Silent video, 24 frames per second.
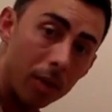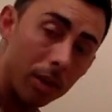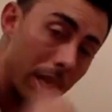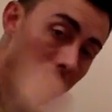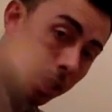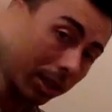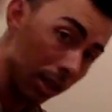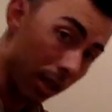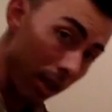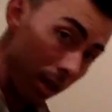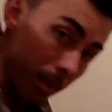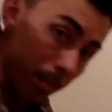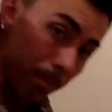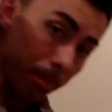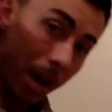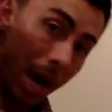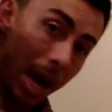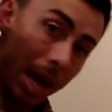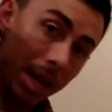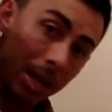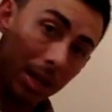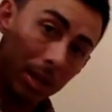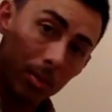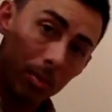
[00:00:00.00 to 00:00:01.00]
That's going to
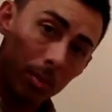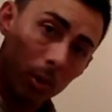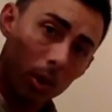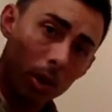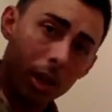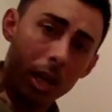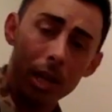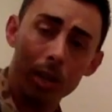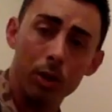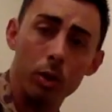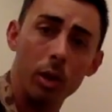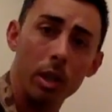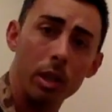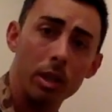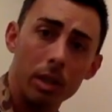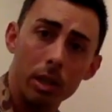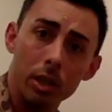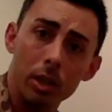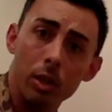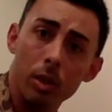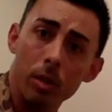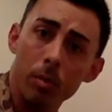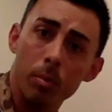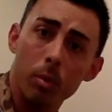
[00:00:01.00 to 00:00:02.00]
bias more that
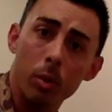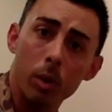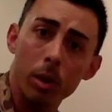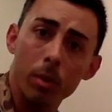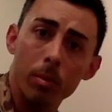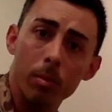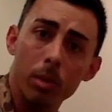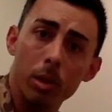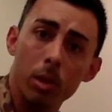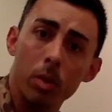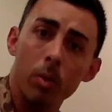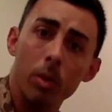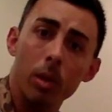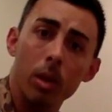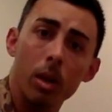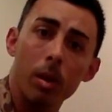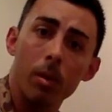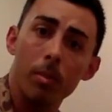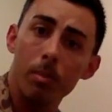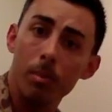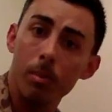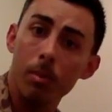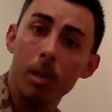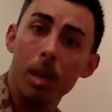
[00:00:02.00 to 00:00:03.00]
transition point between
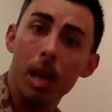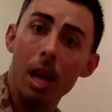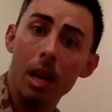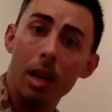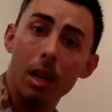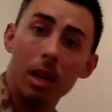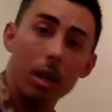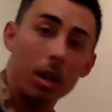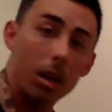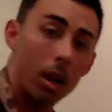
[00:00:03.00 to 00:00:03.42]
our neck and